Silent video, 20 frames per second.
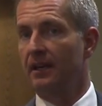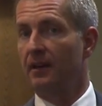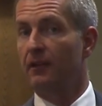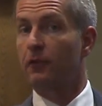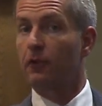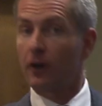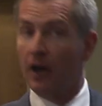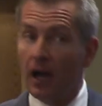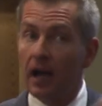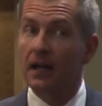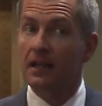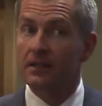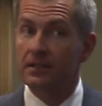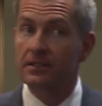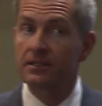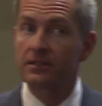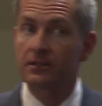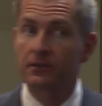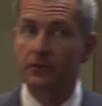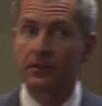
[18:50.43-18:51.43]
For
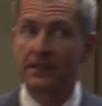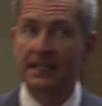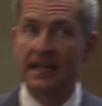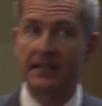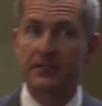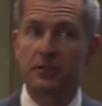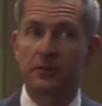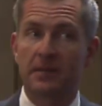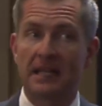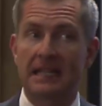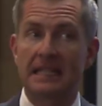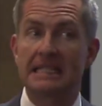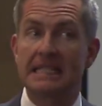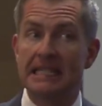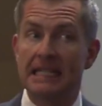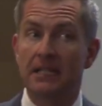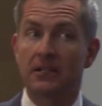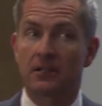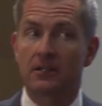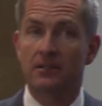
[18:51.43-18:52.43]
us, for the
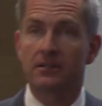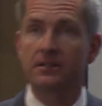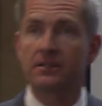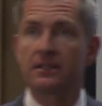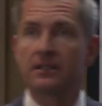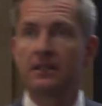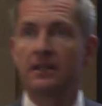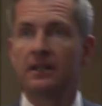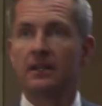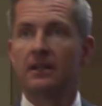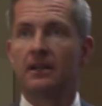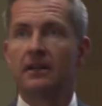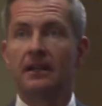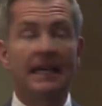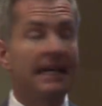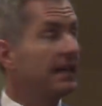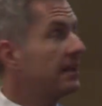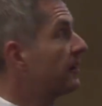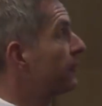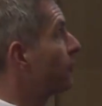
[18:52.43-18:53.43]
exoplaneteers,
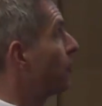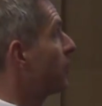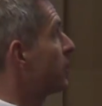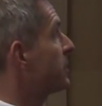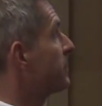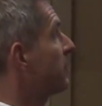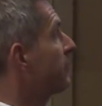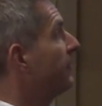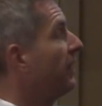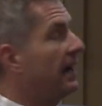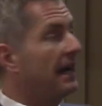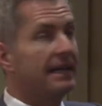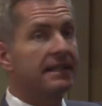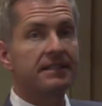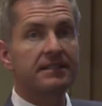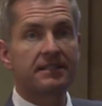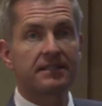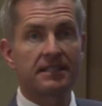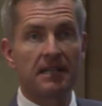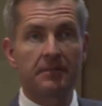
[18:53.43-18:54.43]
it of course
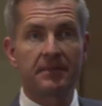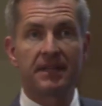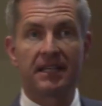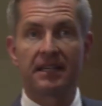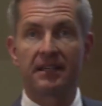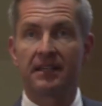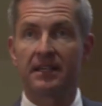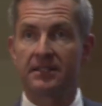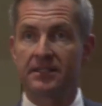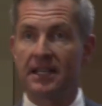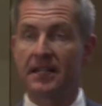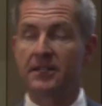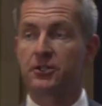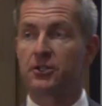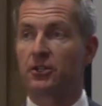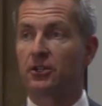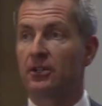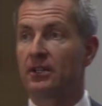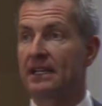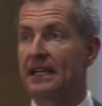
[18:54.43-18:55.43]
provides something
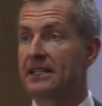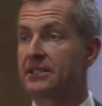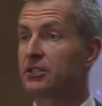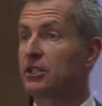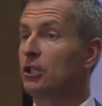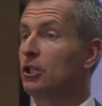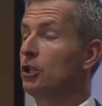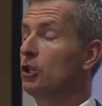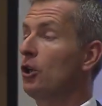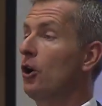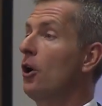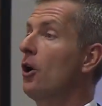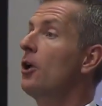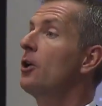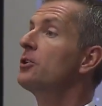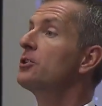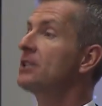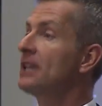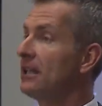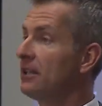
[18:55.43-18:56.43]
essential. It's a
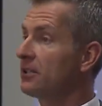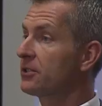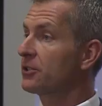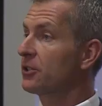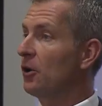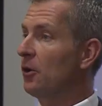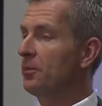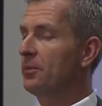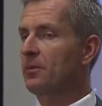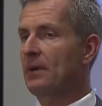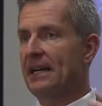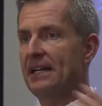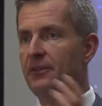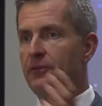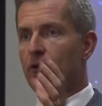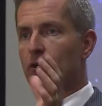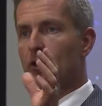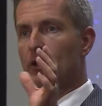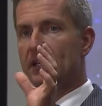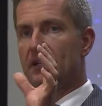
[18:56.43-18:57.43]
large telescope, right? If
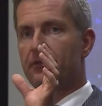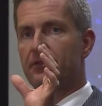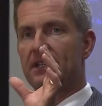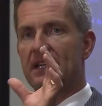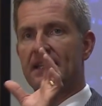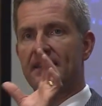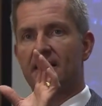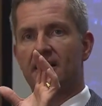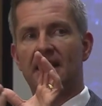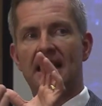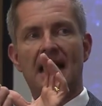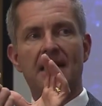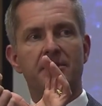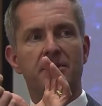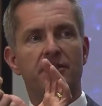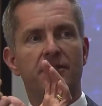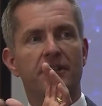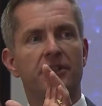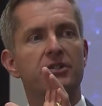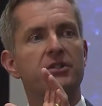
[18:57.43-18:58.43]
you're looking for that little
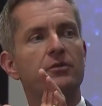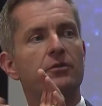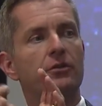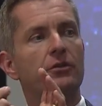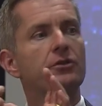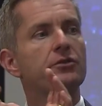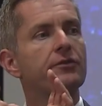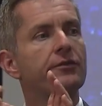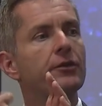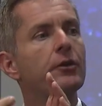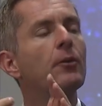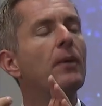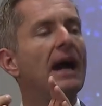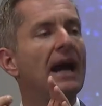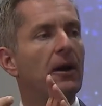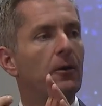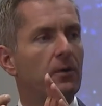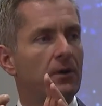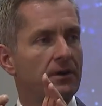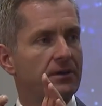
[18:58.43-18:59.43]
atmosphere just for those few
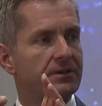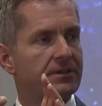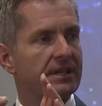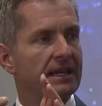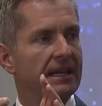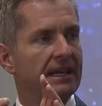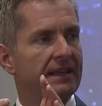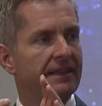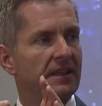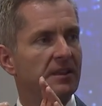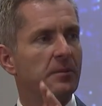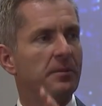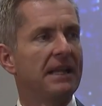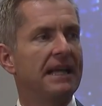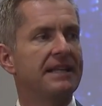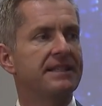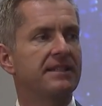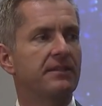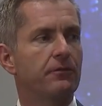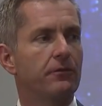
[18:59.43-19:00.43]
hours that the
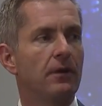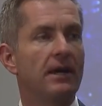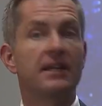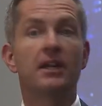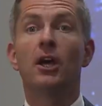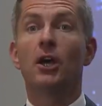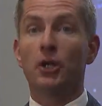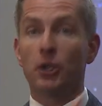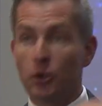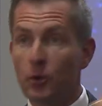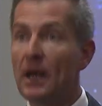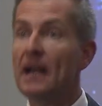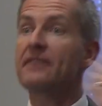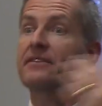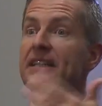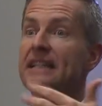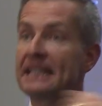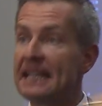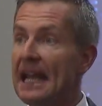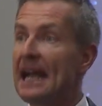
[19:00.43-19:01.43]
planet's in front, you have
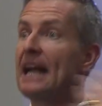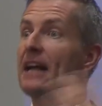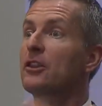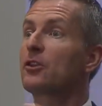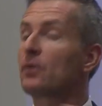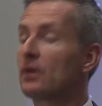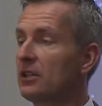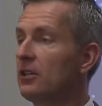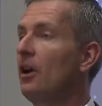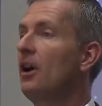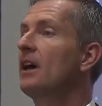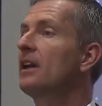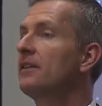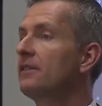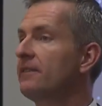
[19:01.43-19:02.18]
to gather a lot